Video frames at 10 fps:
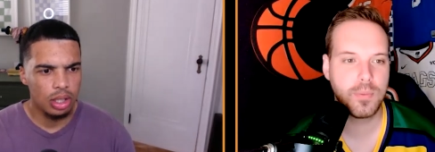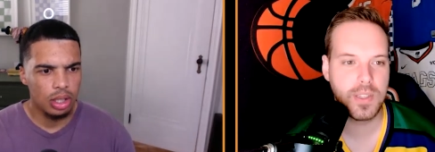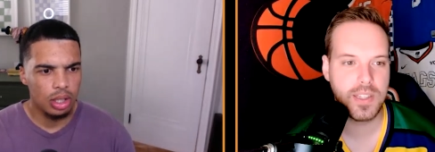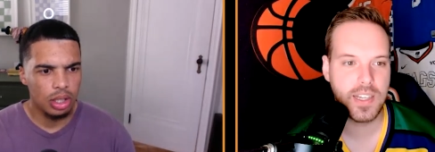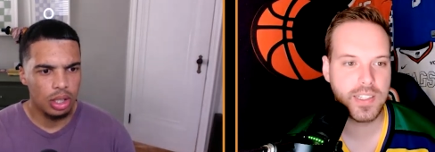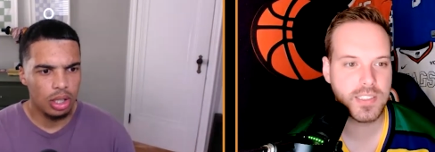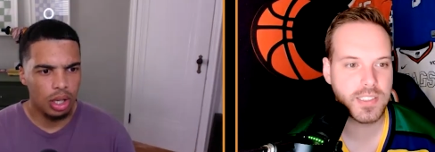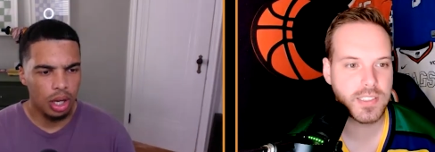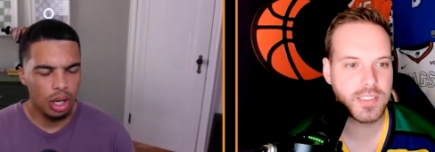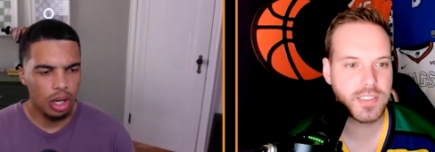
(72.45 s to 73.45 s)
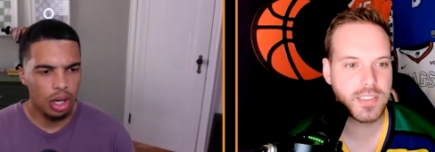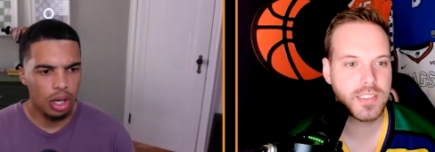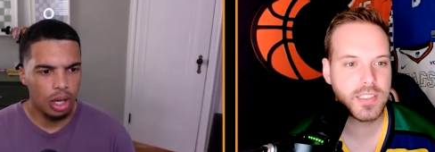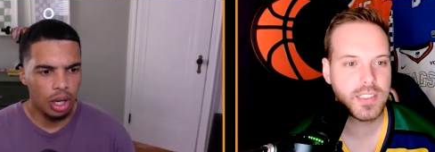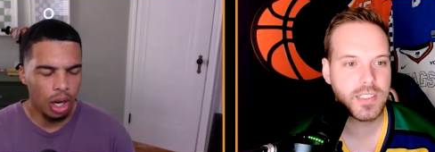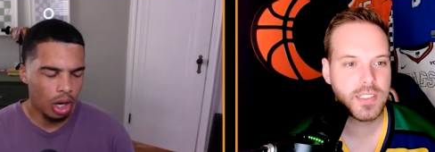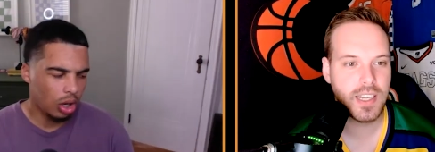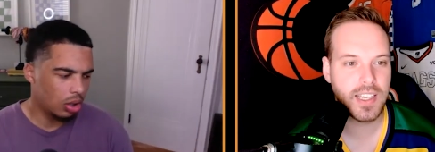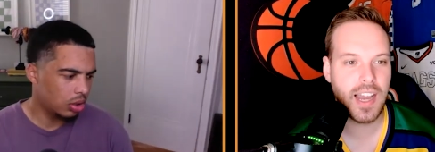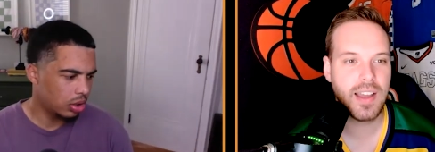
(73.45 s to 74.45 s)
Speaker 1: with this. Oh.
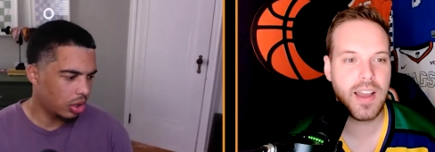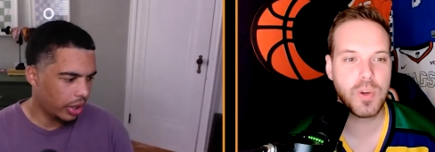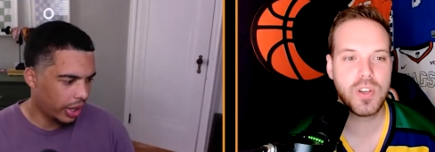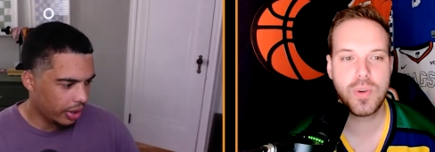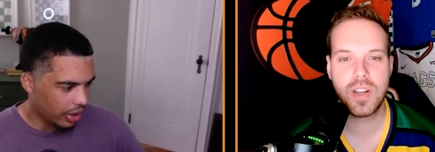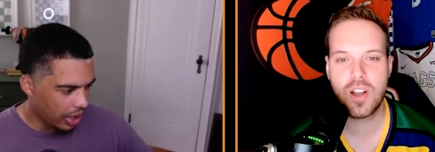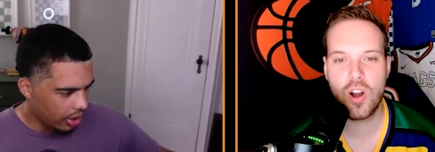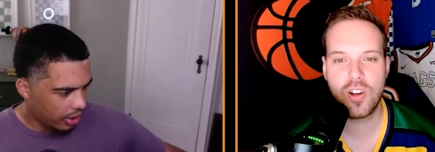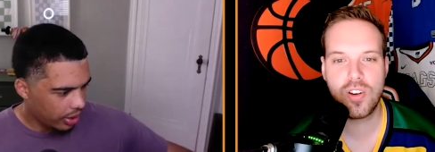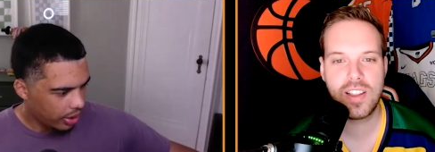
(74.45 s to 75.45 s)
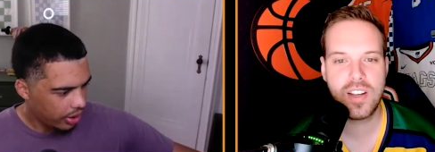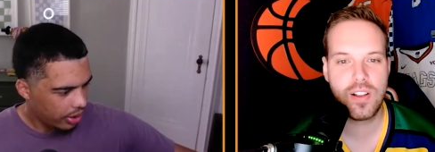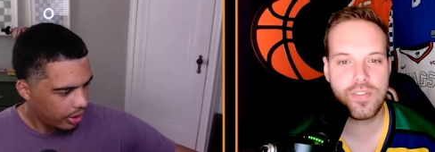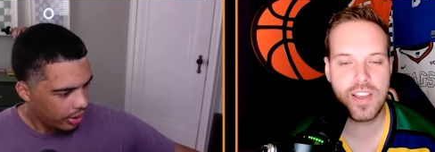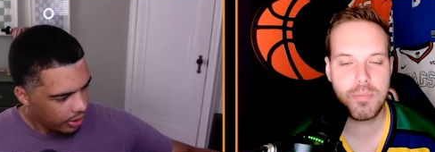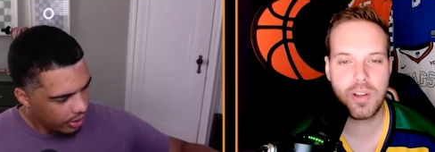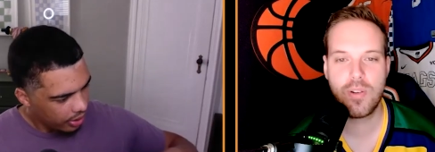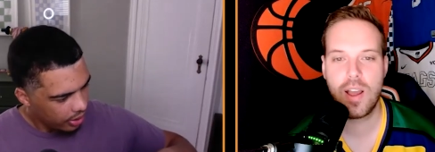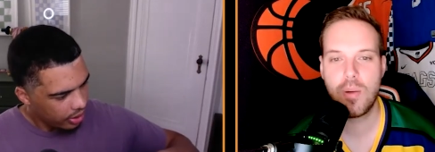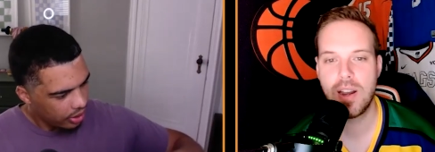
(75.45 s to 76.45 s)
Like I, okay. I we're doing a Carter Elliott Hall of Fame and a
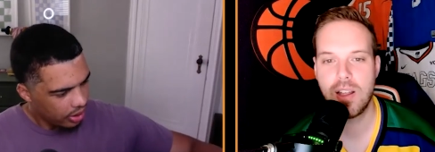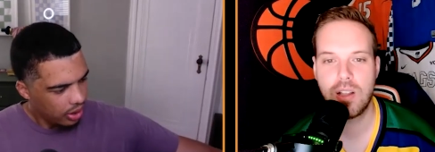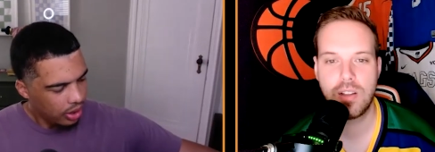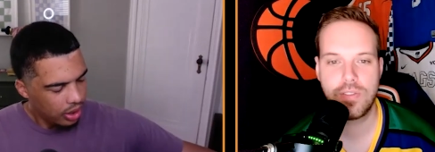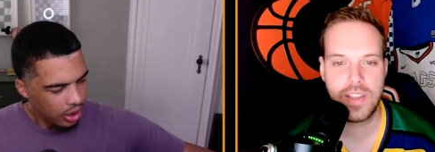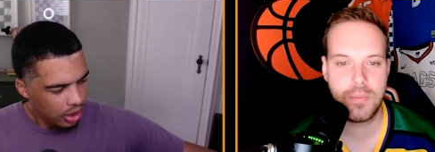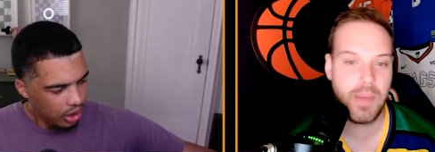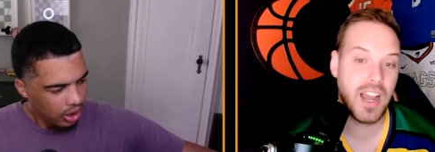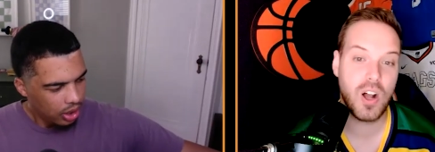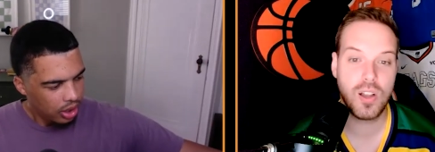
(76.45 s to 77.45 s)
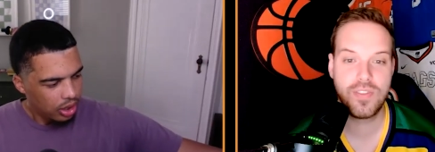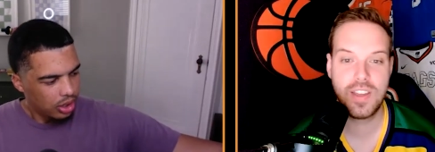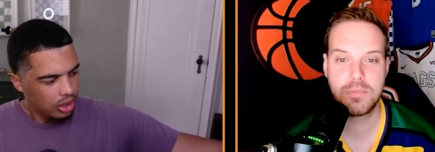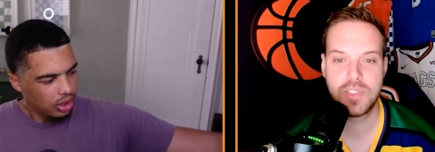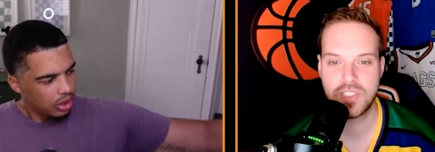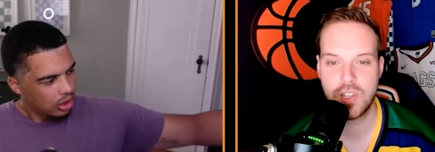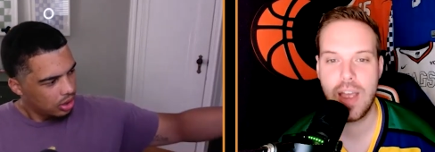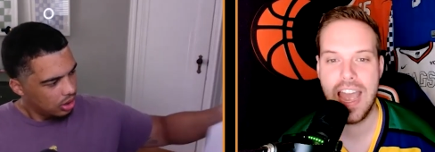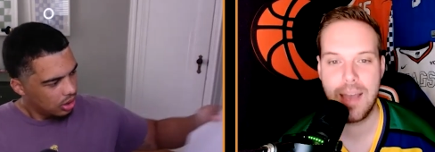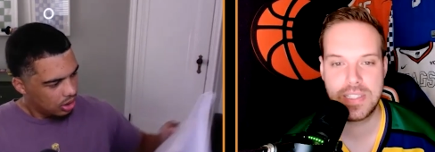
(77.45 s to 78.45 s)
Greg Waddell Hall of Fame. My Hall of Fame just so
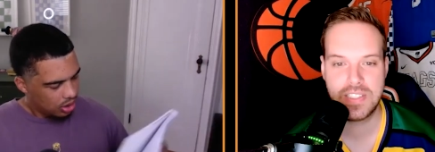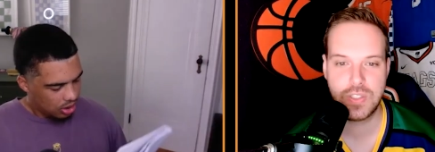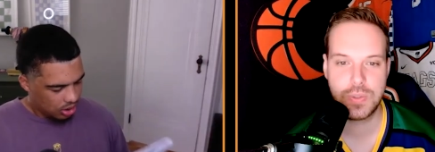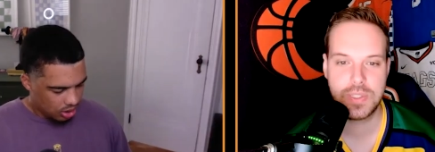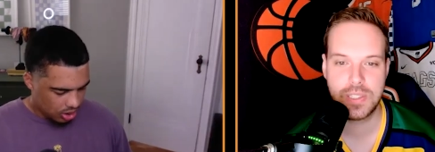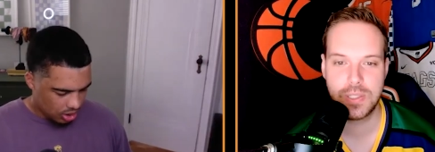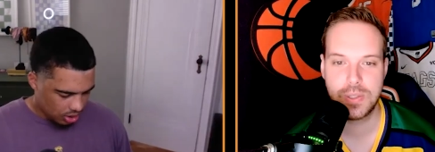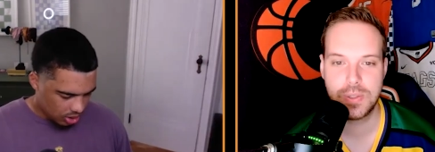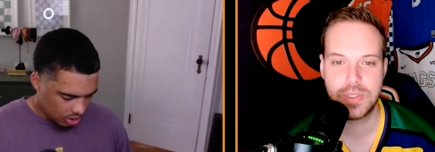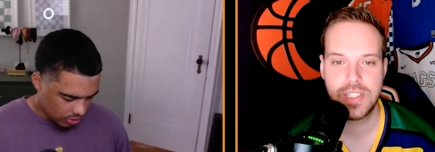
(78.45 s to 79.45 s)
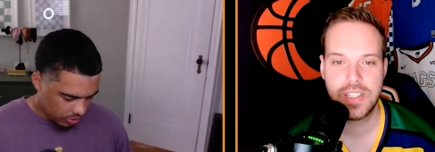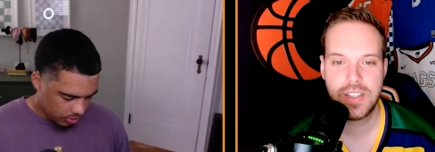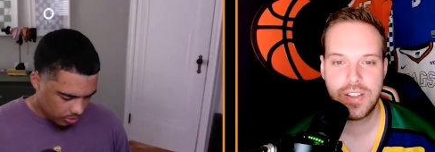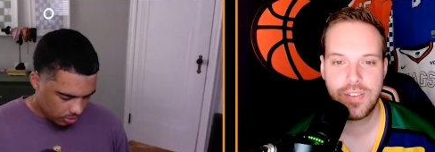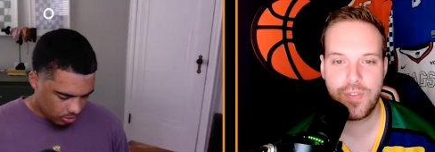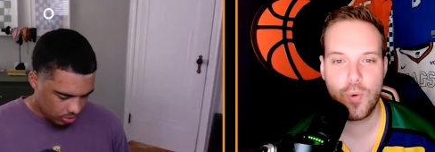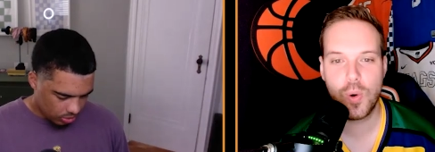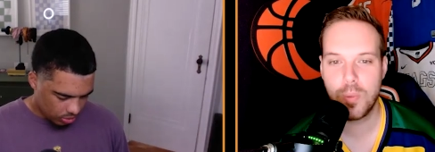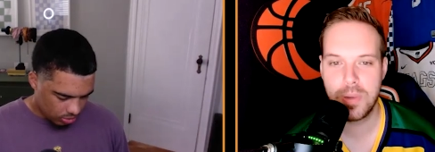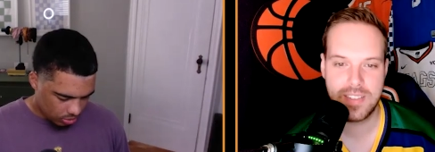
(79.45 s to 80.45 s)
happens to include
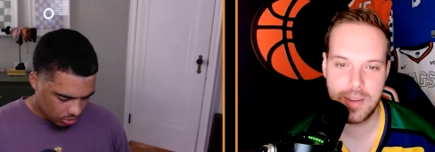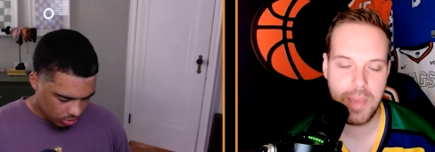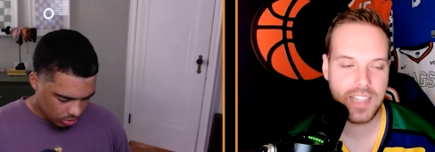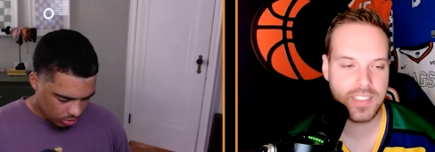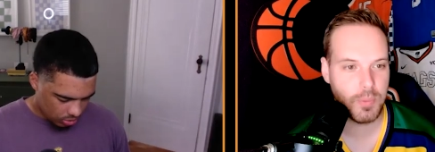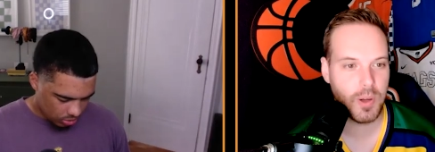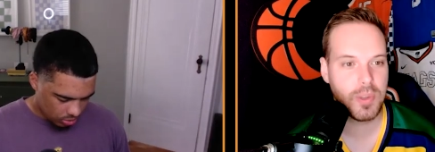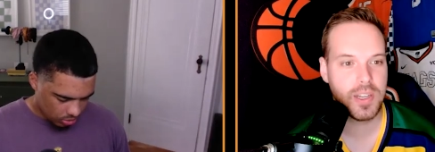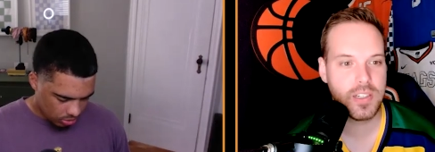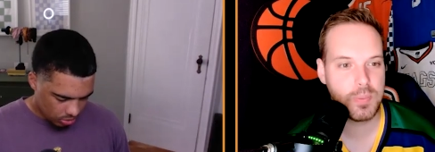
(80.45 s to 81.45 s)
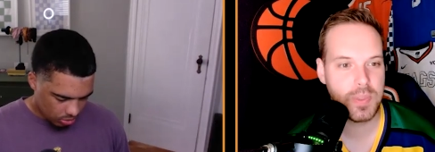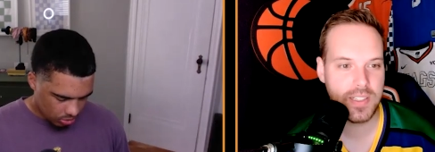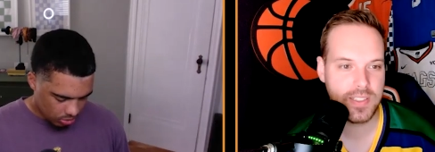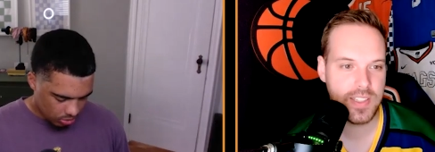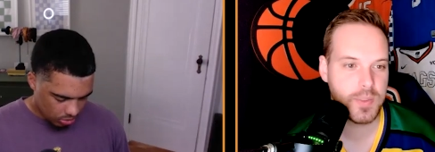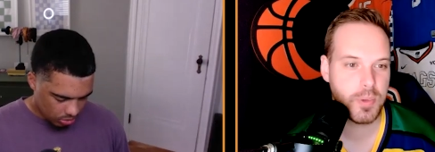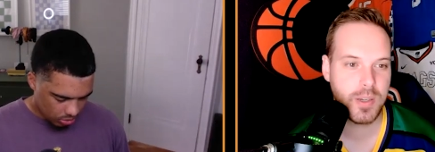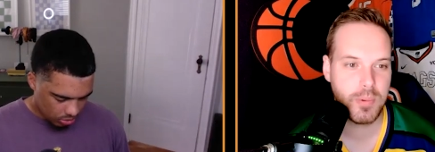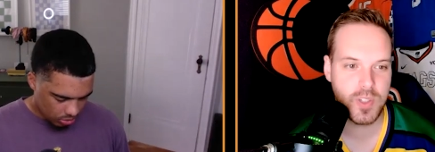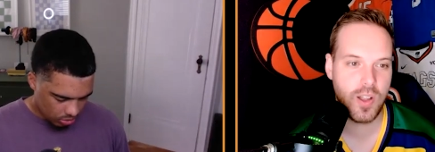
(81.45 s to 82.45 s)
for Big Ten basketball players because that's
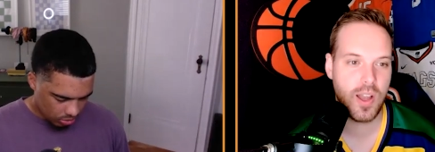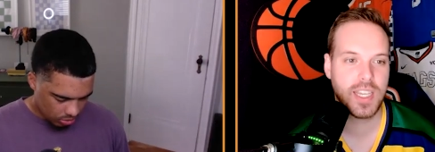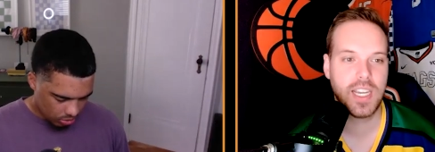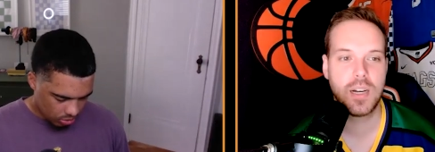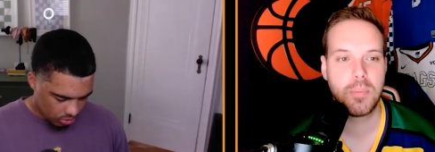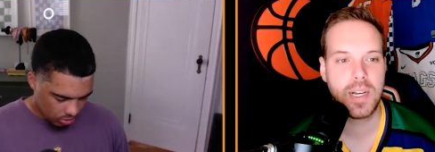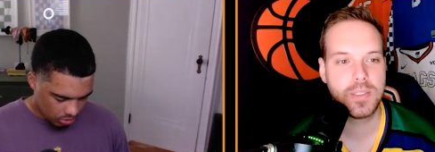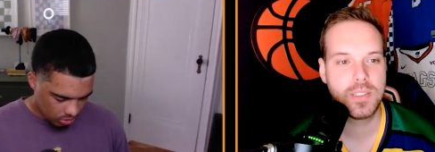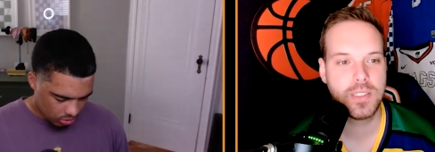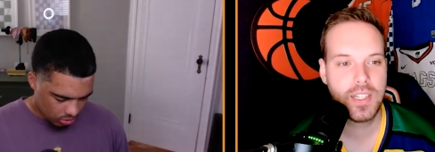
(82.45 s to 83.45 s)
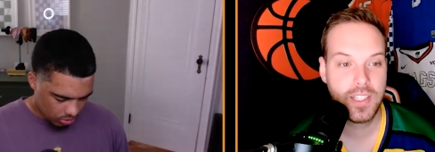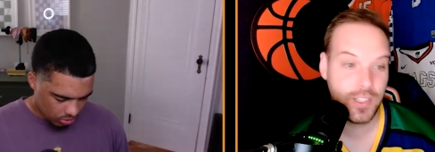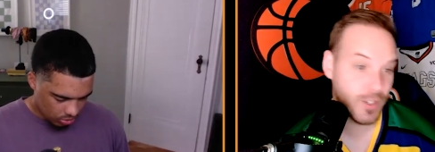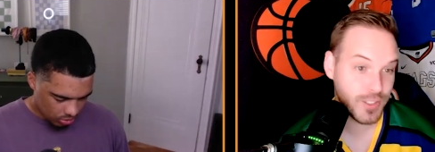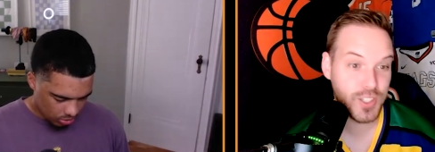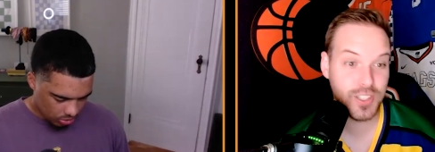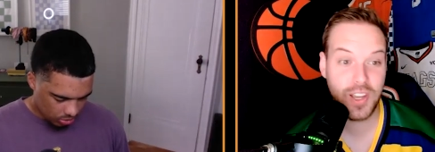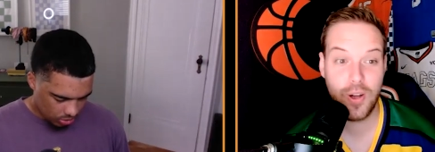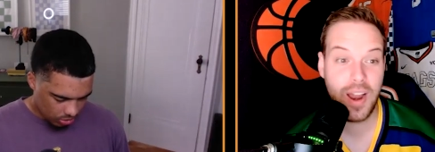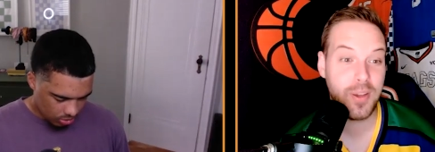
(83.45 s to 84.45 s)
pretty much all I care about. Yours could
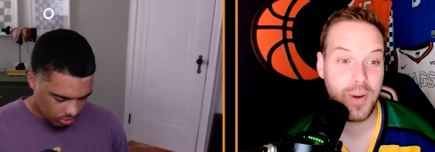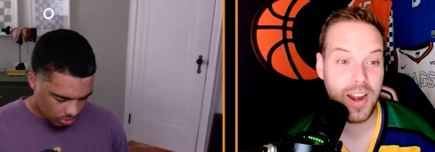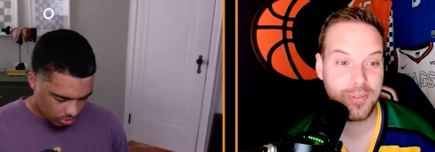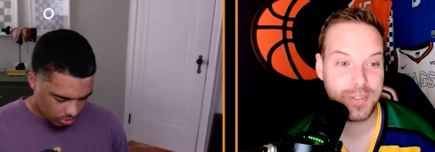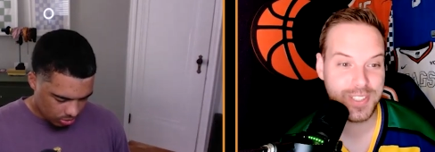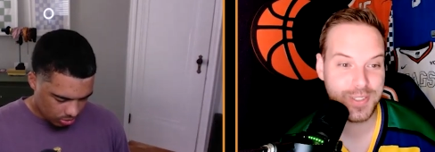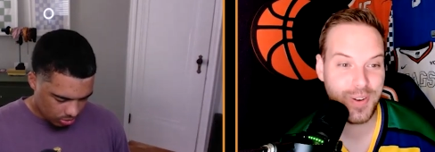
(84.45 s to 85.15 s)
go anywhere, which is